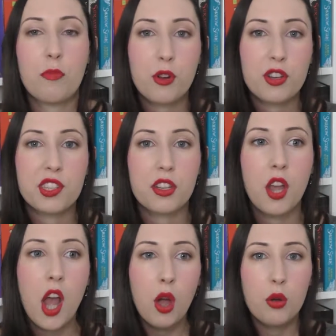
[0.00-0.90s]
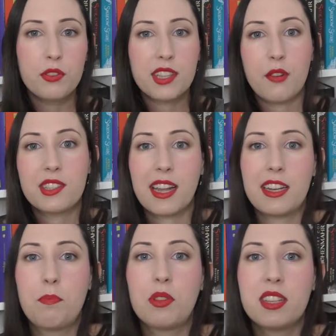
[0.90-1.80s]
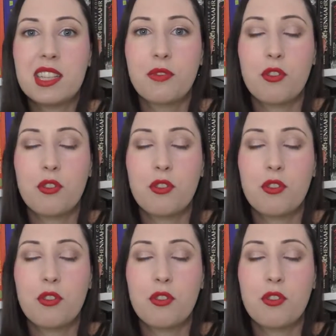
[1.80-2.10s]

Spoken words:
person who's outside the police